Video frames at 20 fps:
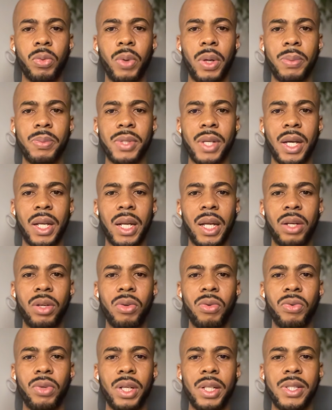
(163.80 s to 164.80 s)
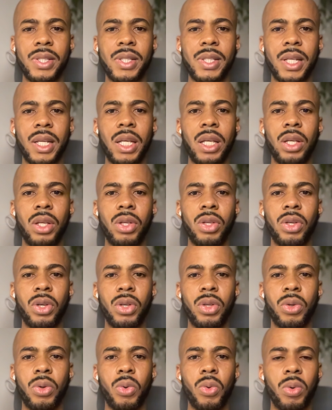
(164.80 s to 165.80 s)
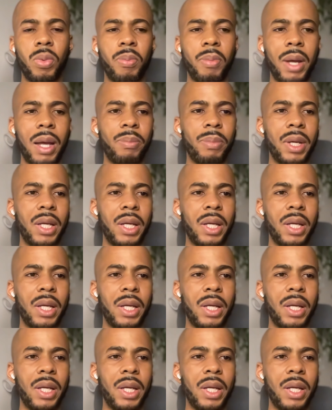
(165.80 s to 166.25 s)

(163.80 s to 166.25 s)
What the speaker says: the website, I don't really see your Google map